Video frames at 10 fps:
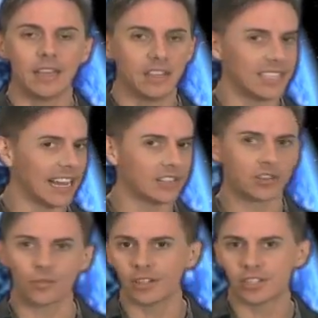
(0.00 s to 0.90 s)
This
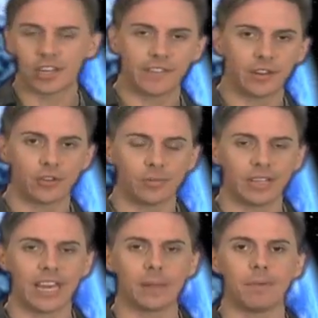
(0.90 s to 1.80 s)
extra rich stuff you don't
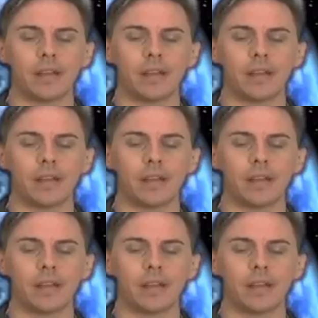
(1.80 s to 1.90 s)
normally get.